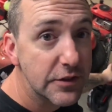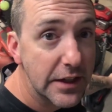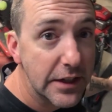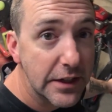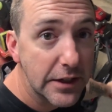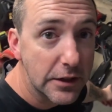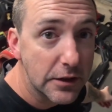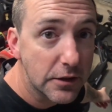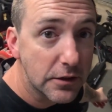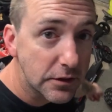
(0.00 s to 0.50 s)
not
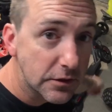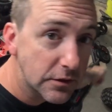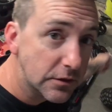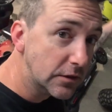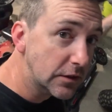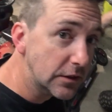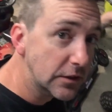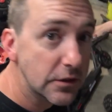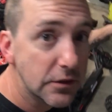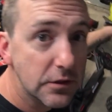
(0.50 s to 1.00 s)
here, because
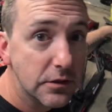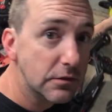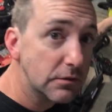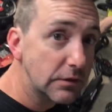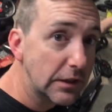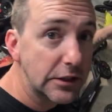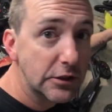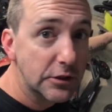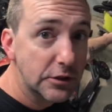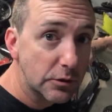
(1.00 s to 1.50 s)
this is
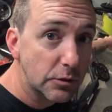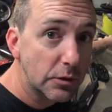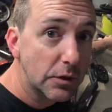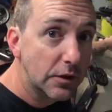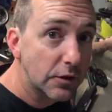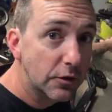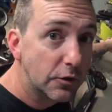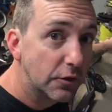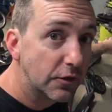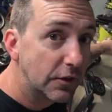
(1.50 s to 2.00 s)
actually where the two